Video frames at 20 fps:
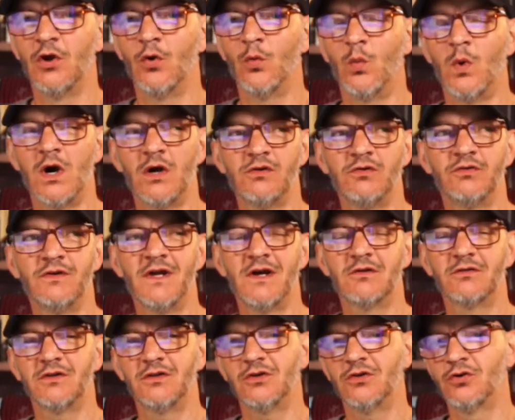while you're
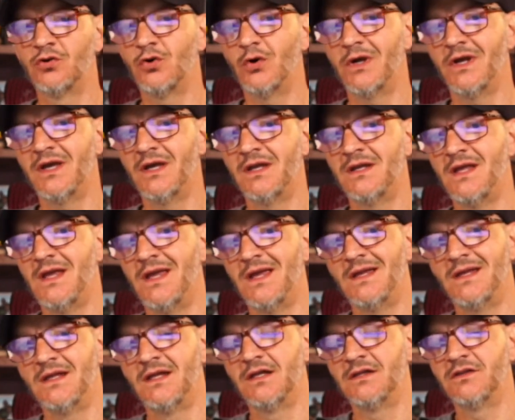down there, go ahead
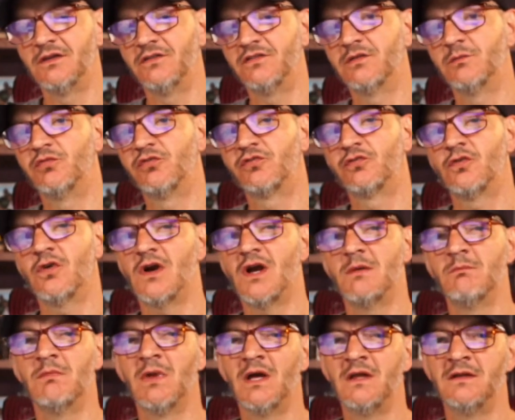and hit the
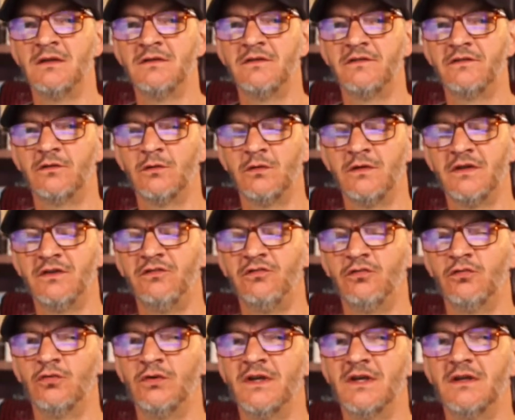subscribe button so that
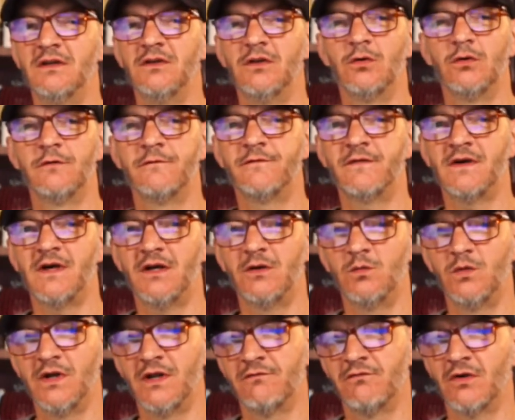you'll get notified
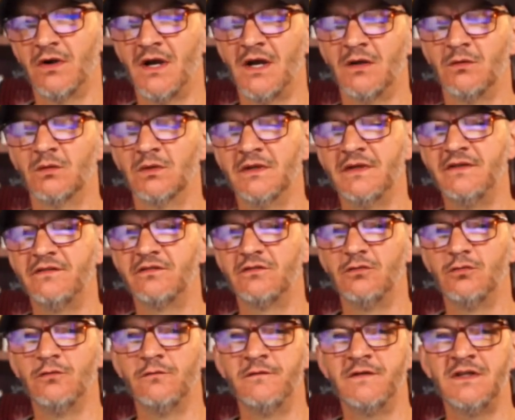whenever I release
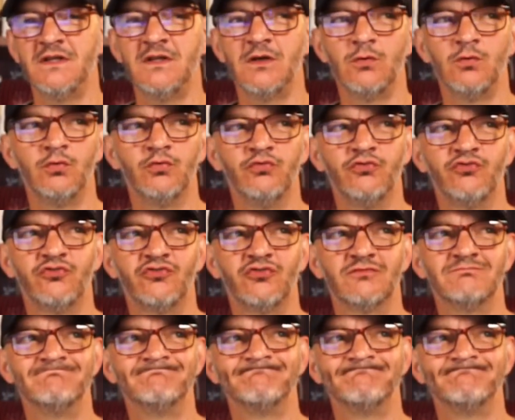new videos.